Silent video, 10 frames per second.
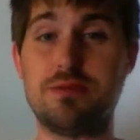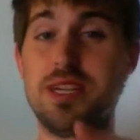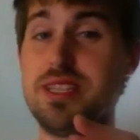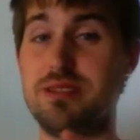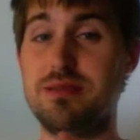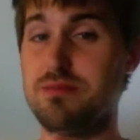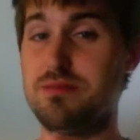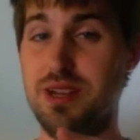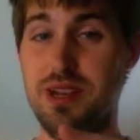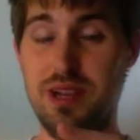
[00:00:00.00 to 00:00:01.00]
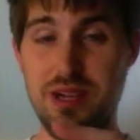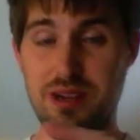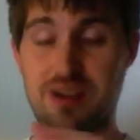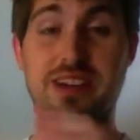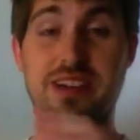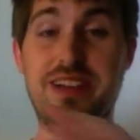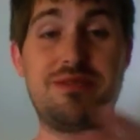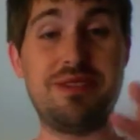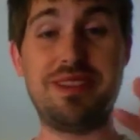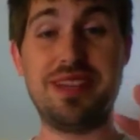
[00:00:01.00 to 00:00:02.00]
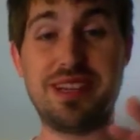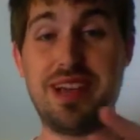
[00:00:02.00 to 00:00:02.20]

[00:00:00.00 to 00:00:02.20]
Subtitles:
Write them on everything.